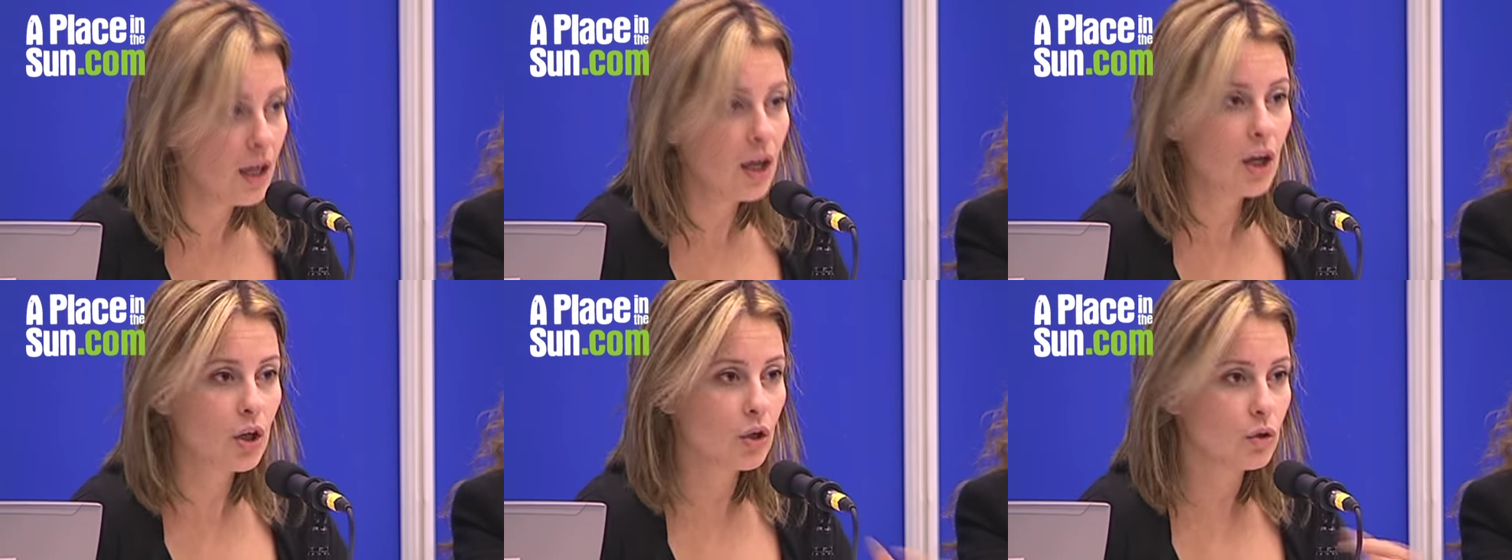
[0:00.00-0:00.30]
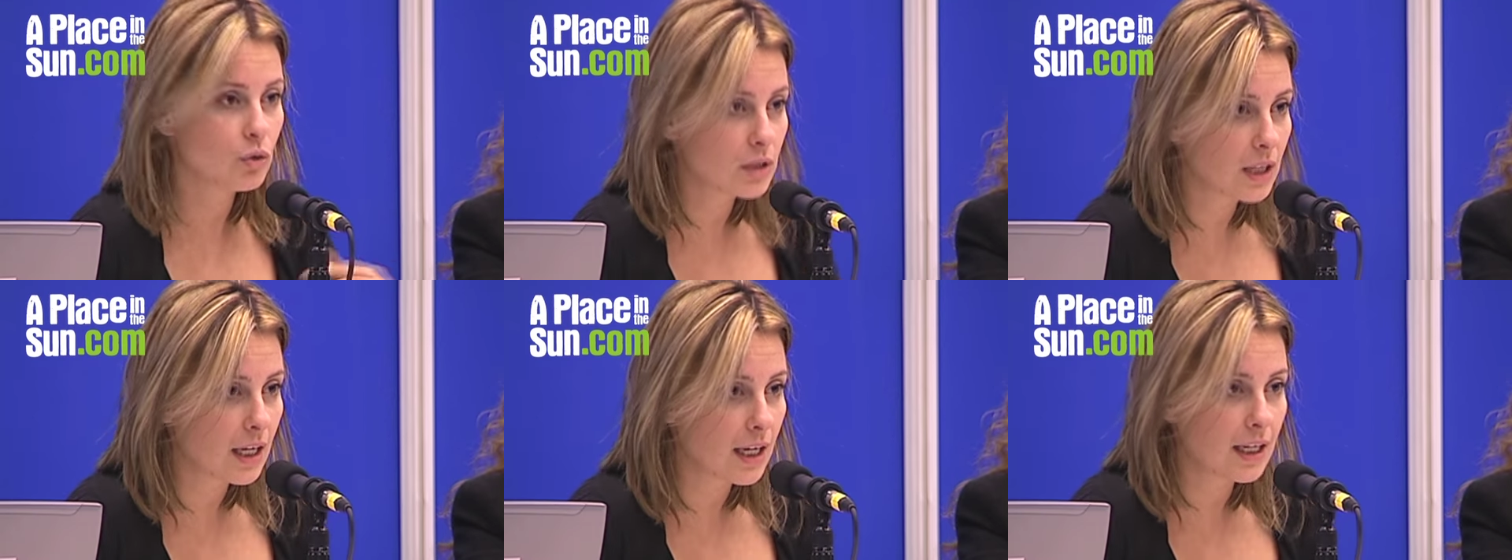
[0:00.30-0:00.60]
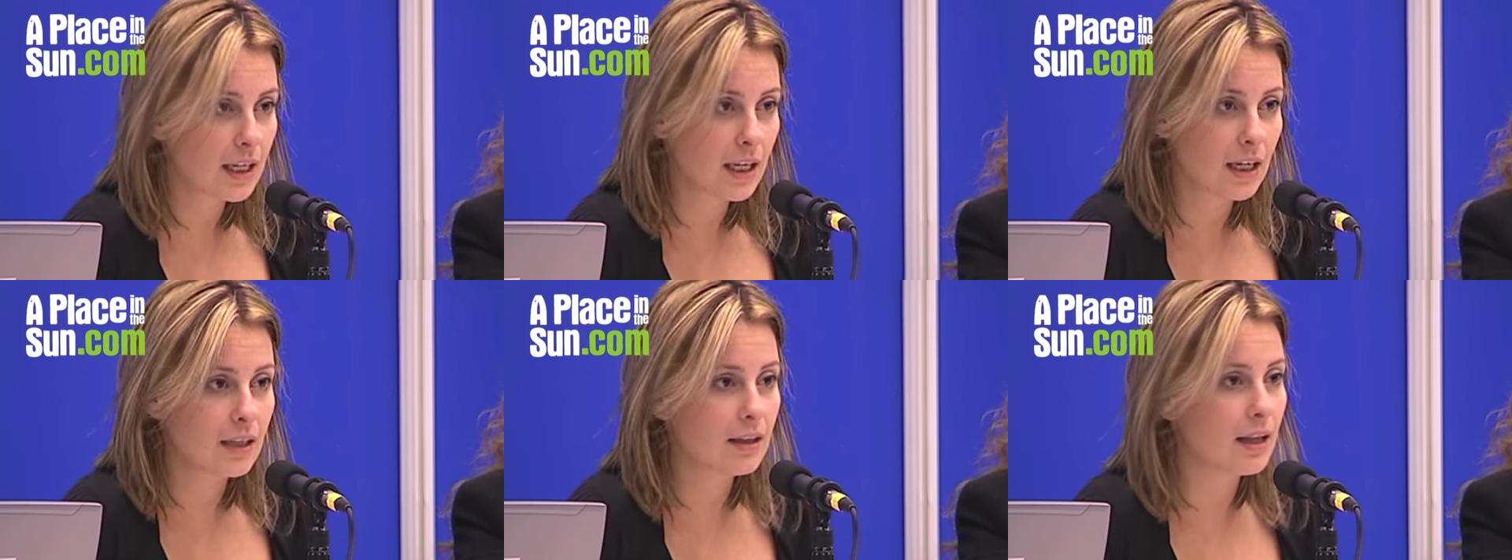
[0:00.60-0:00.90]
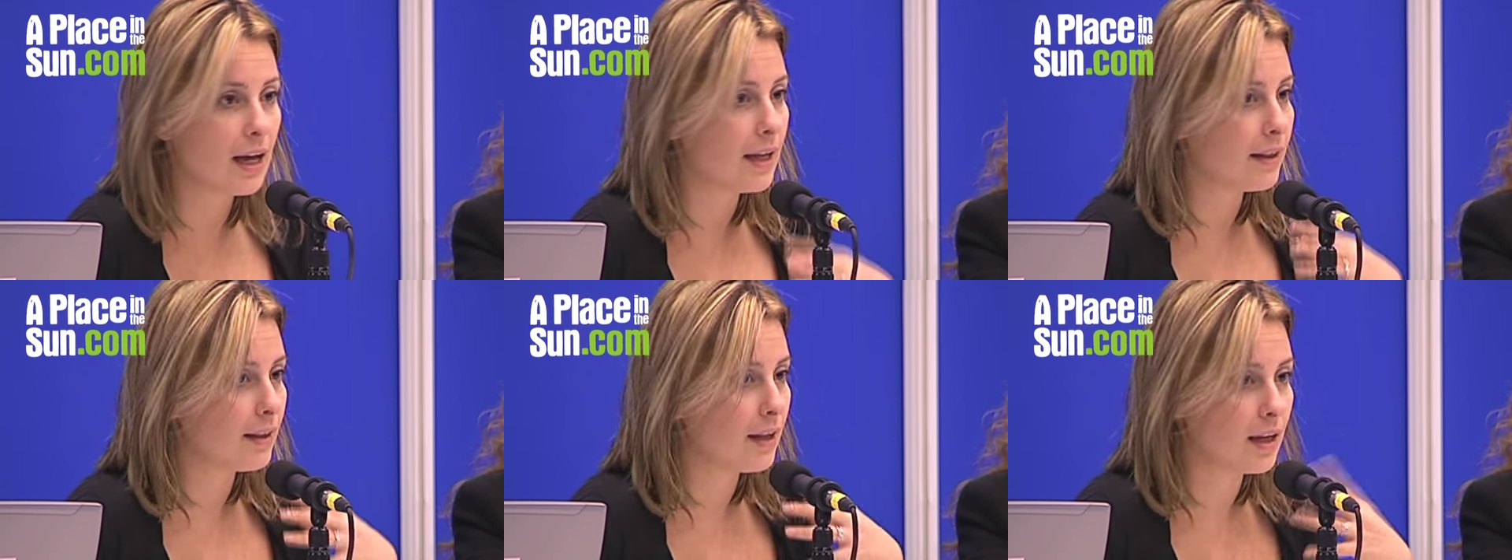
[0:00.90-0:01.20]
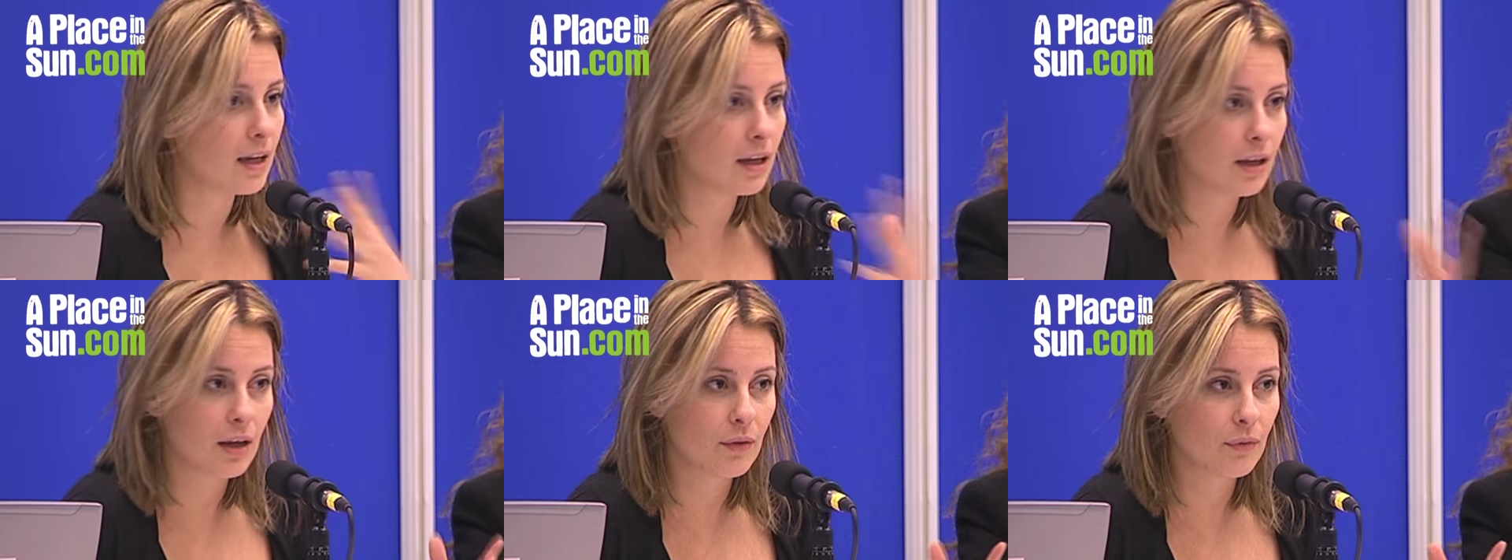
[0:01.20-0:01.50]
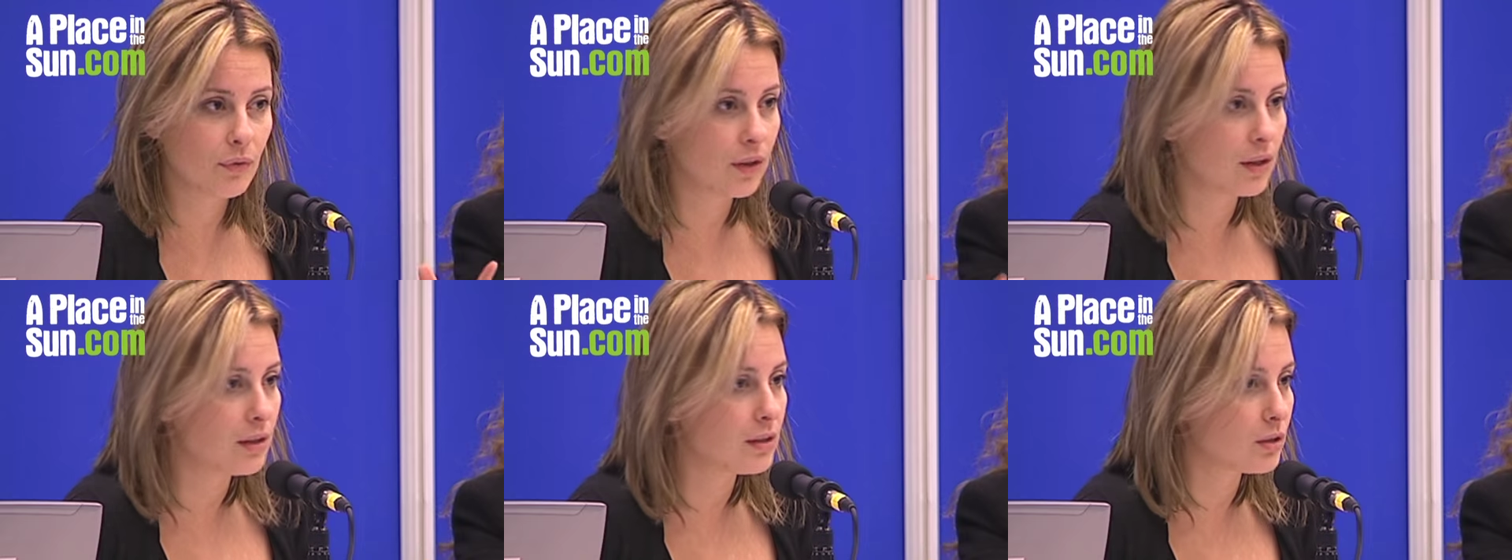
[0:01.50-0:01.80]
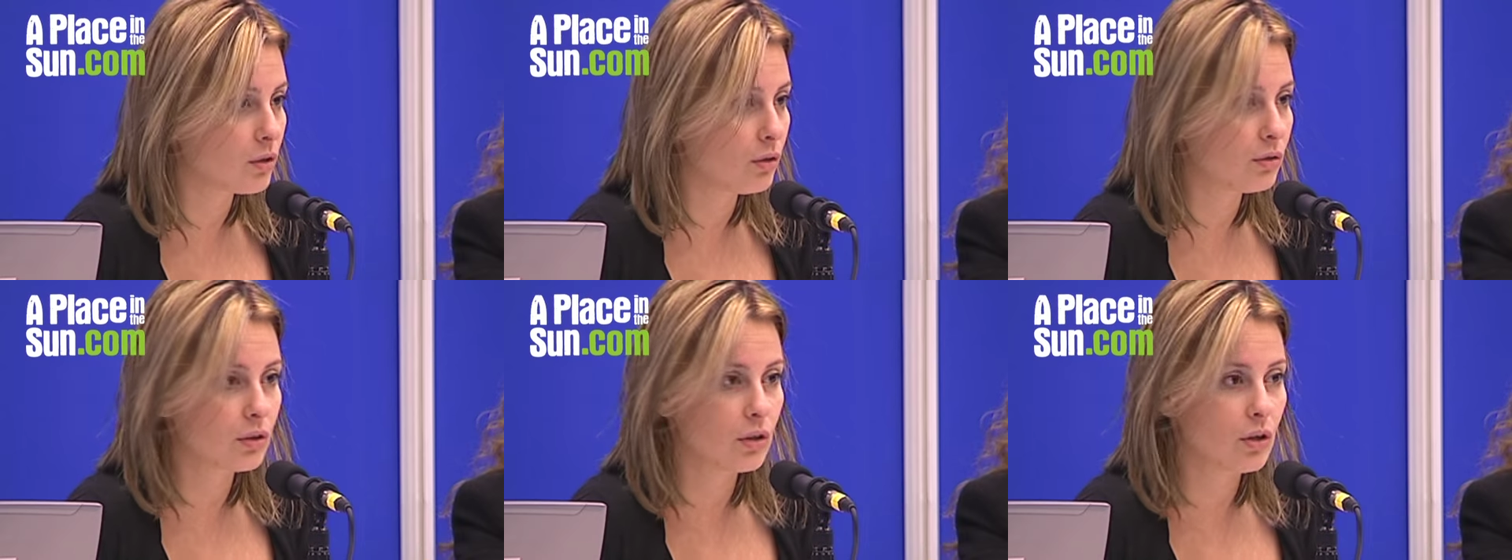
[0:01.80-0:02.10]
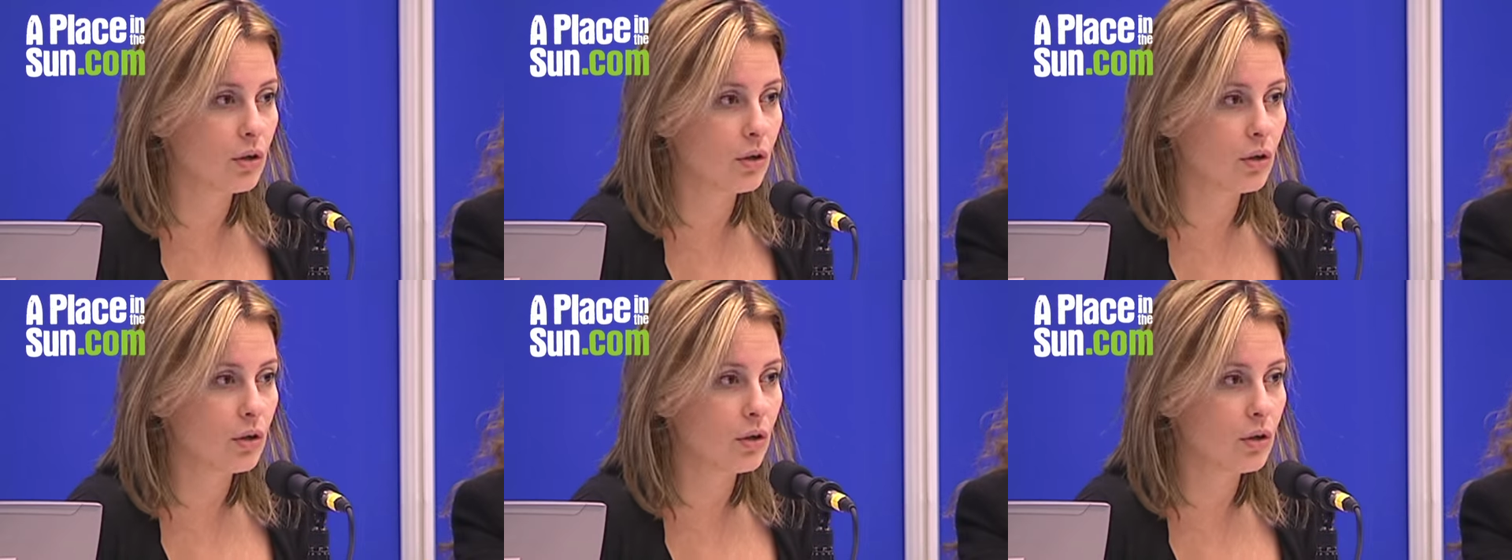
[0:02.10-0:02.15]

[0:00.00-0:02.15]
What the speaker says: You take it, and then if things don't